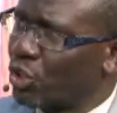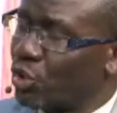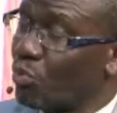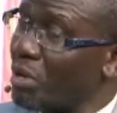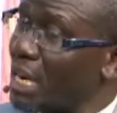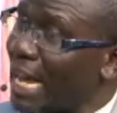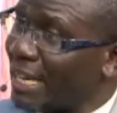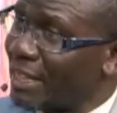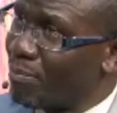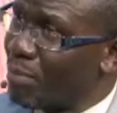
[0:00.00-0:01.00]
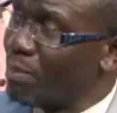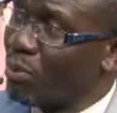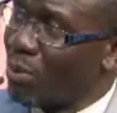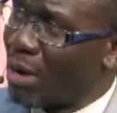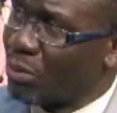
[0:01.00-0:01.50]
to be like the
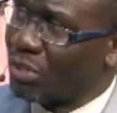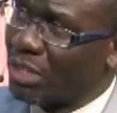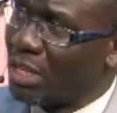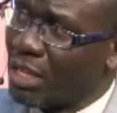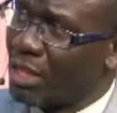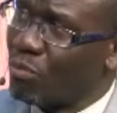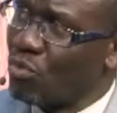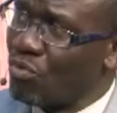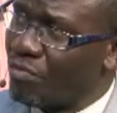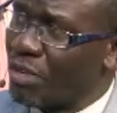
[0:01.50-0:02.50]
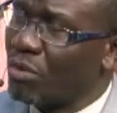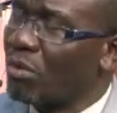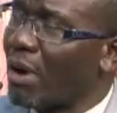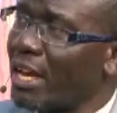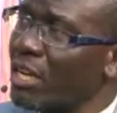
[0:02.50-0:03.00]
people I was seeing in the movie
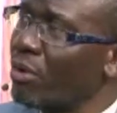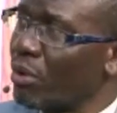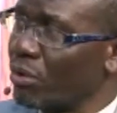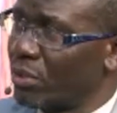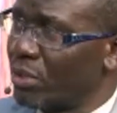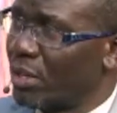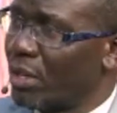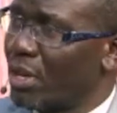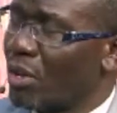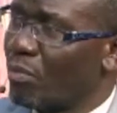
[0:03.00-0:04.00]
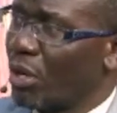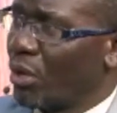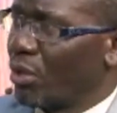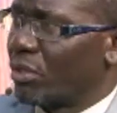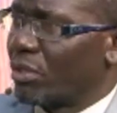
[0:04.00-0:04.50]
who are heroes,
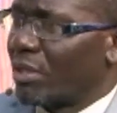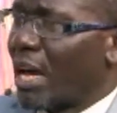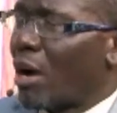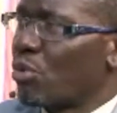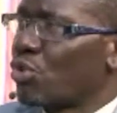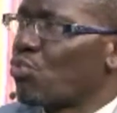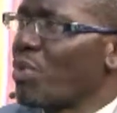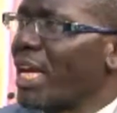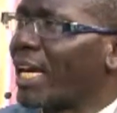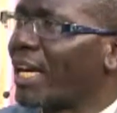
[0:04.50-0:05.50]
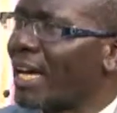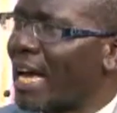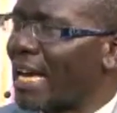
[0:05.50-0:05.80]
because I was weak. I